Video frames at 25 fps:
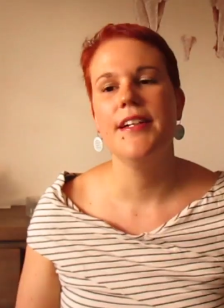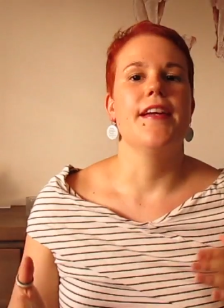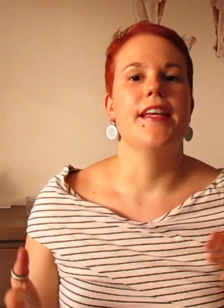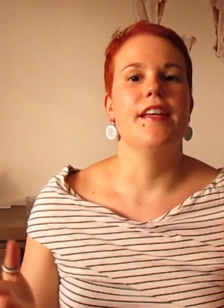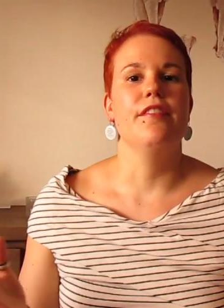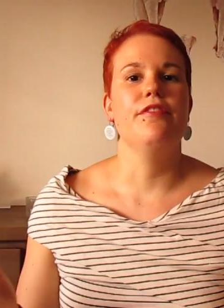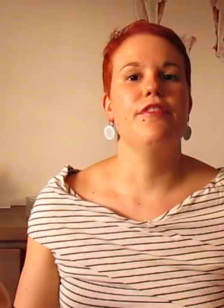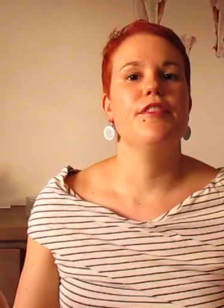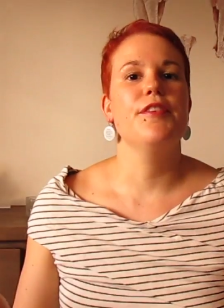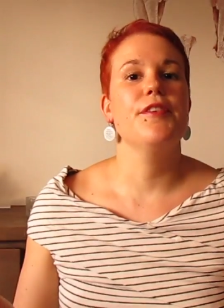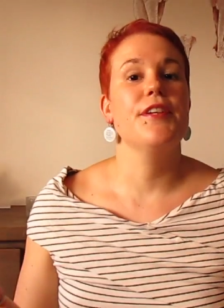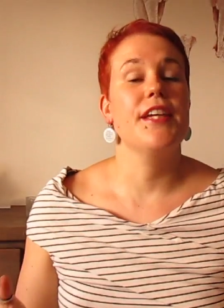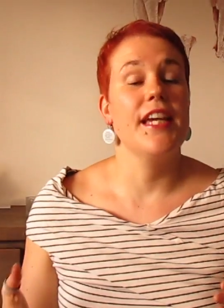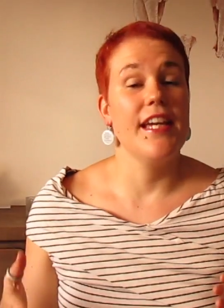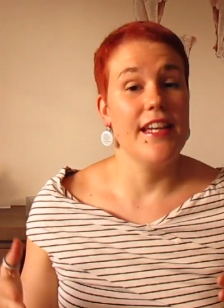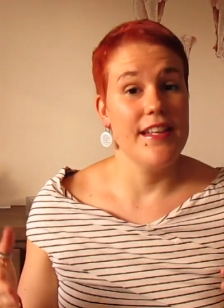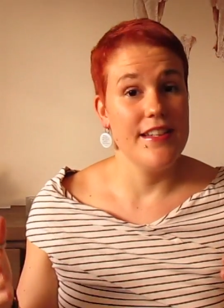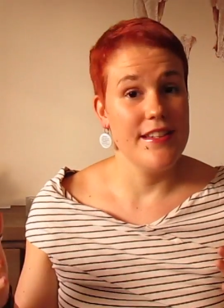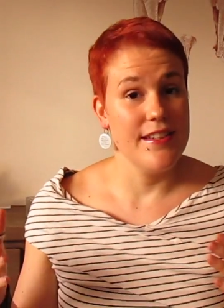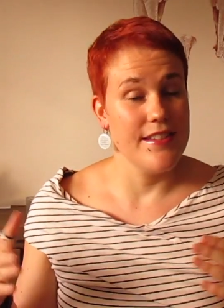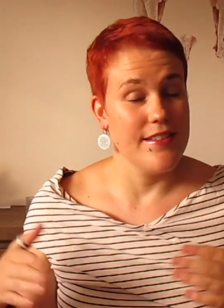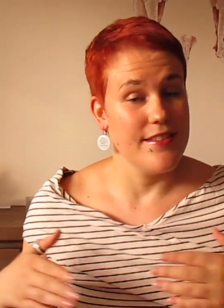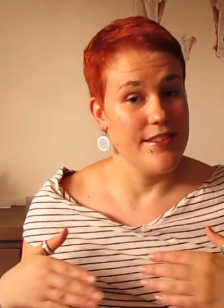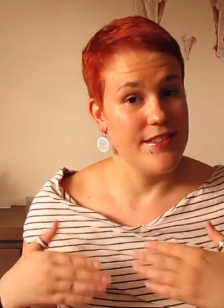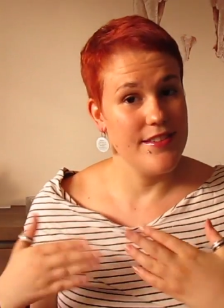If you
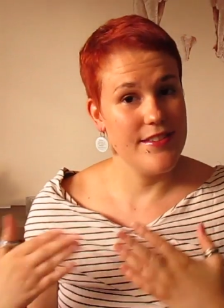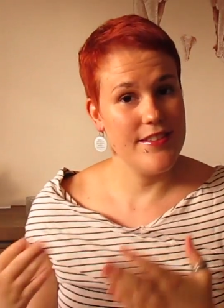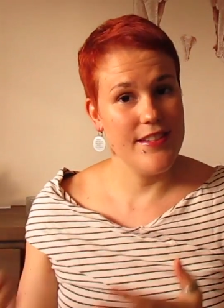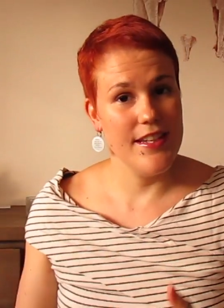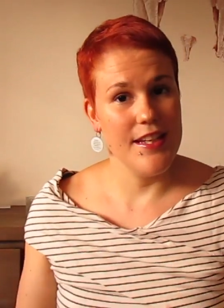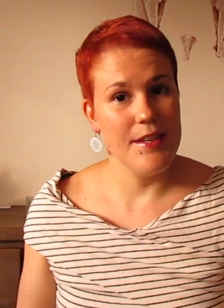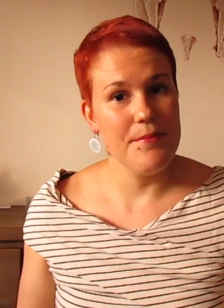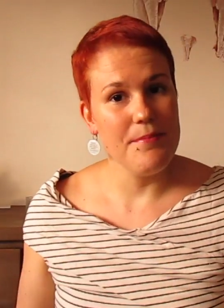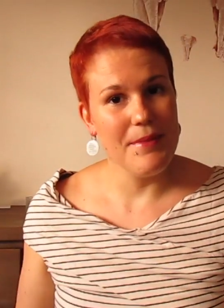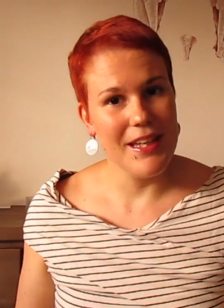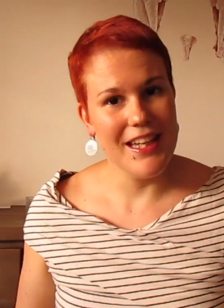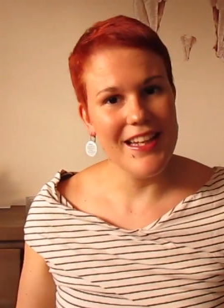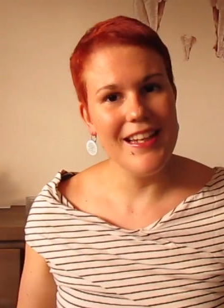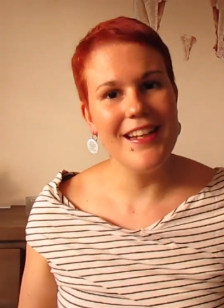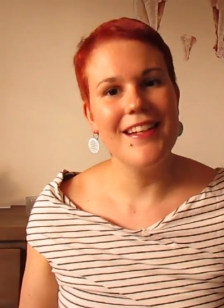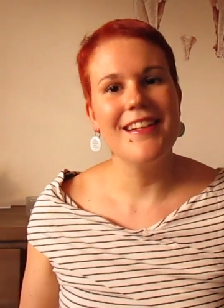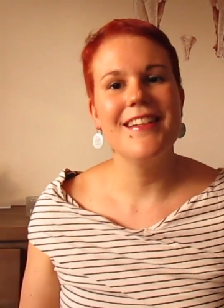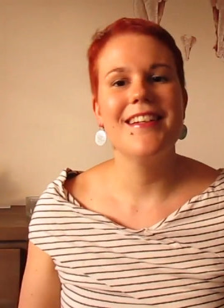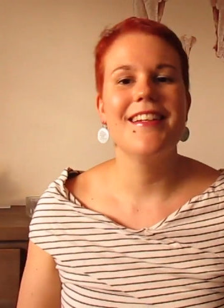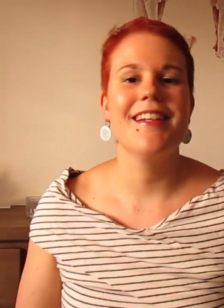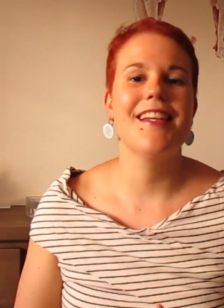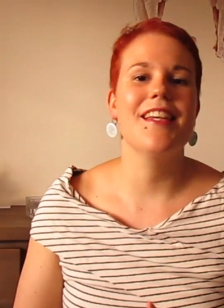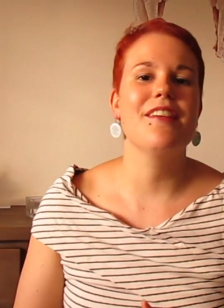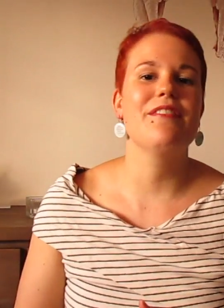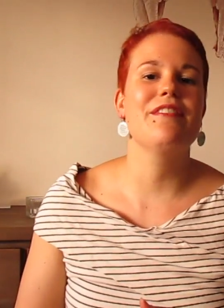can see me,
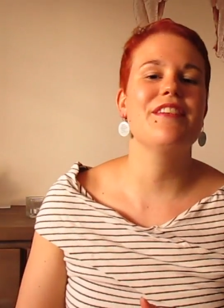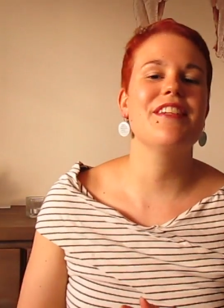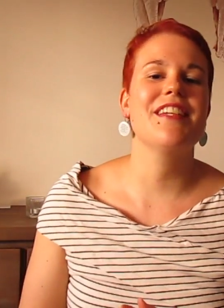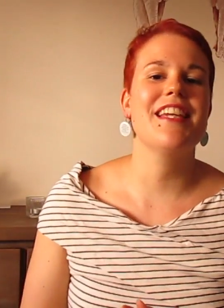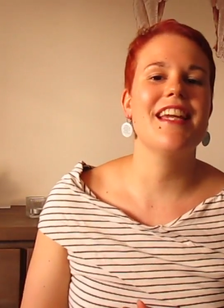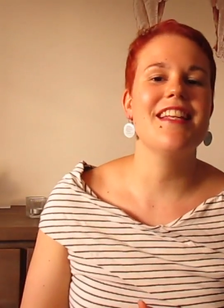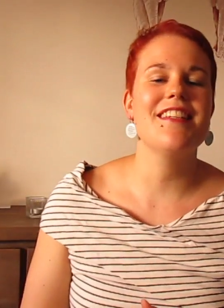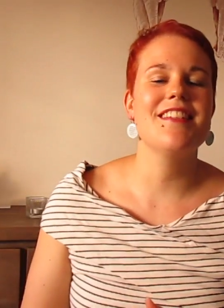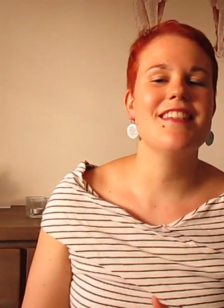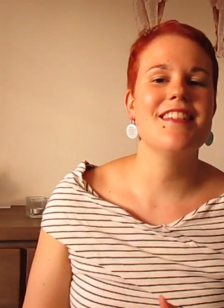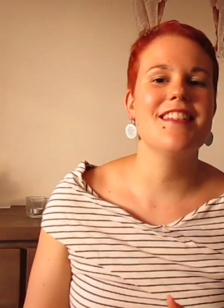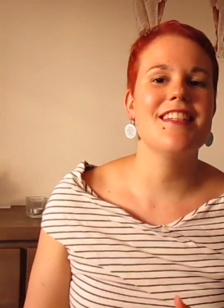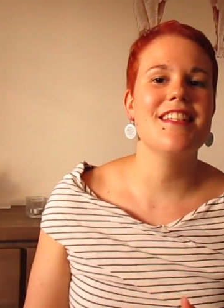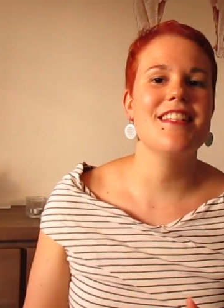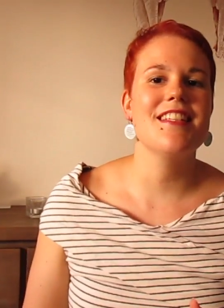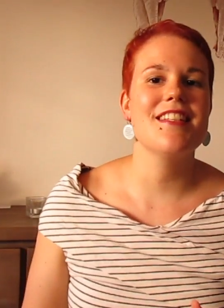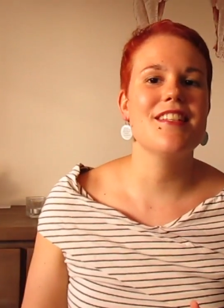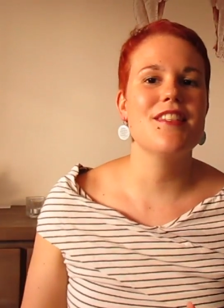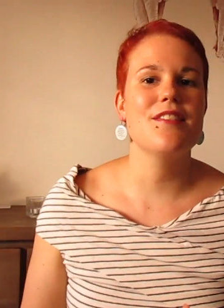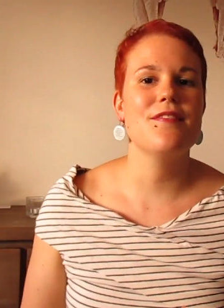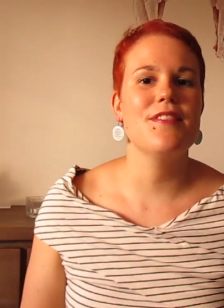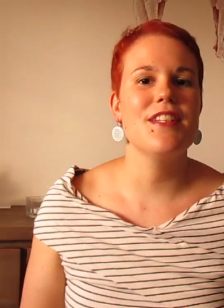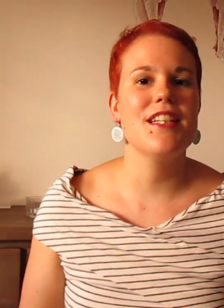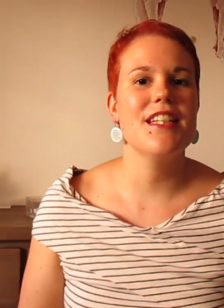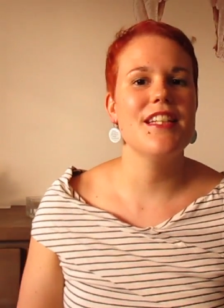if you can see
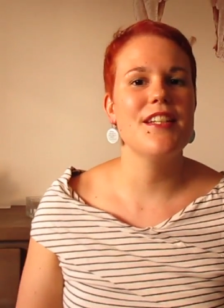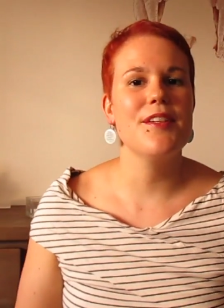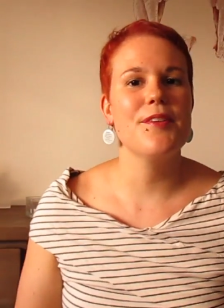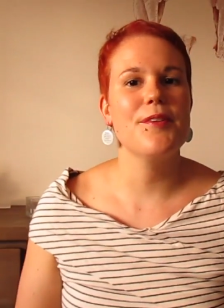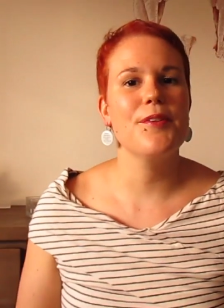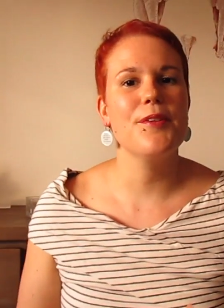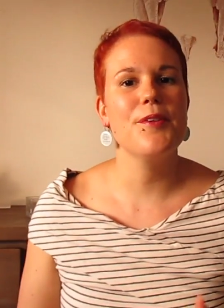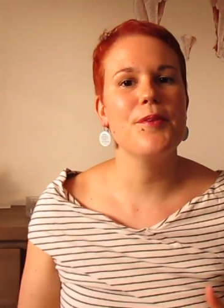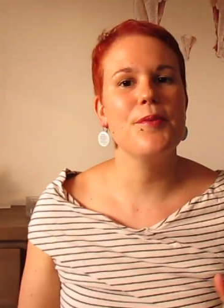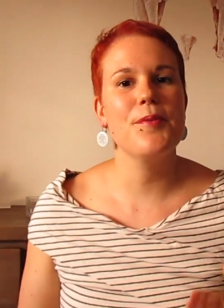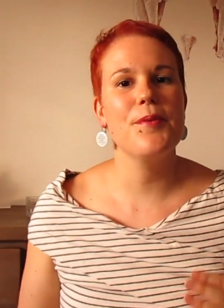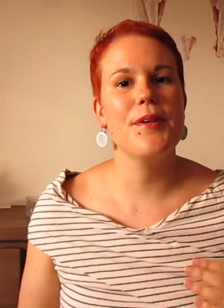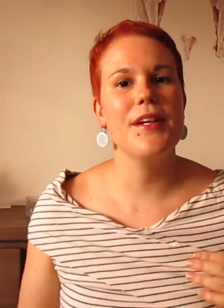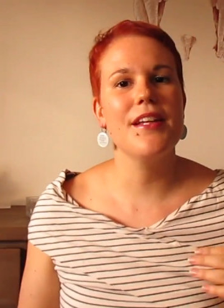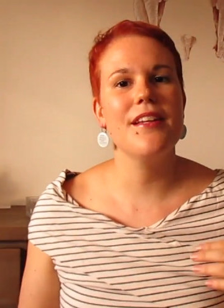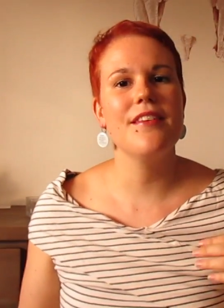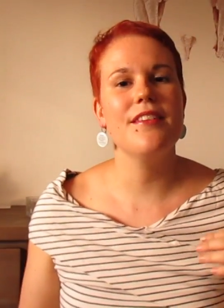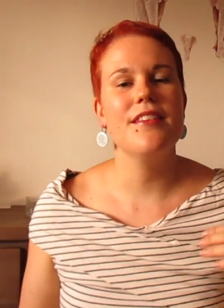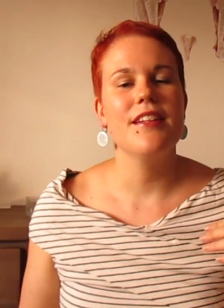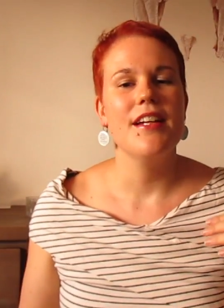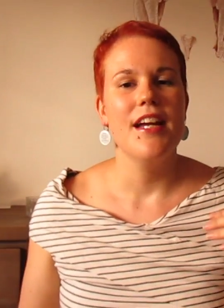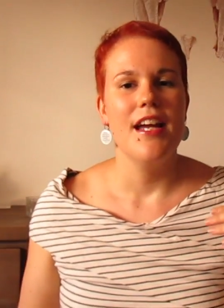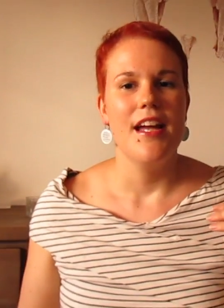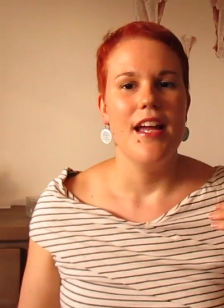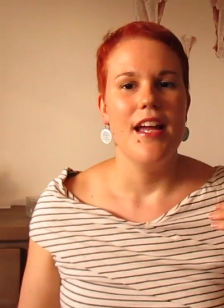this video, you will